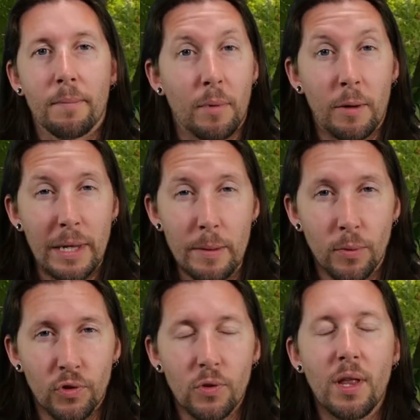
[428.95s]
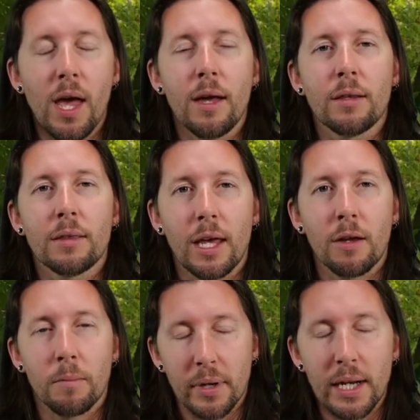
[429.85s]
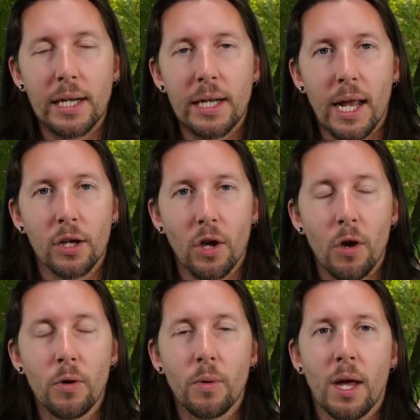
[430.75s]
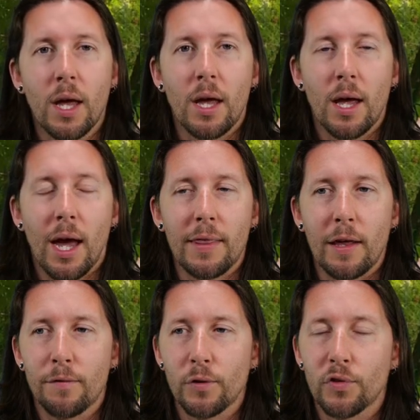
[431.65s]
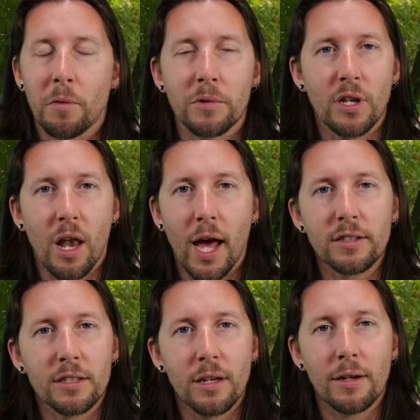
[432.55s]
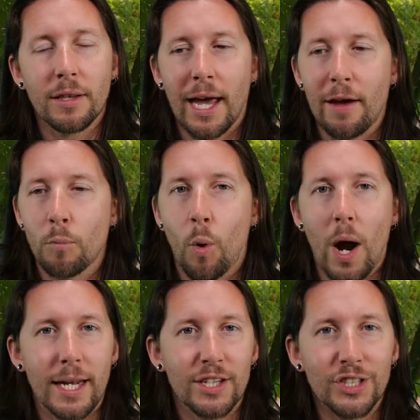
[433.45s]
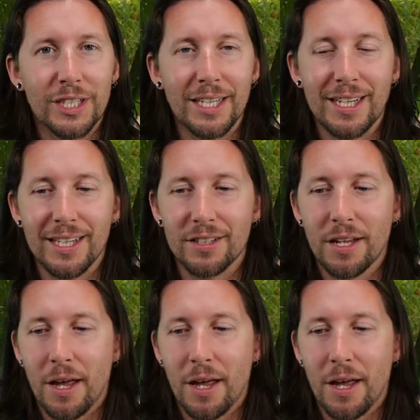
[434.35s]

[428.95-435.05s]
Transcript: When people do that, they completely let go, and they feel so much lighter, and they have more energy, and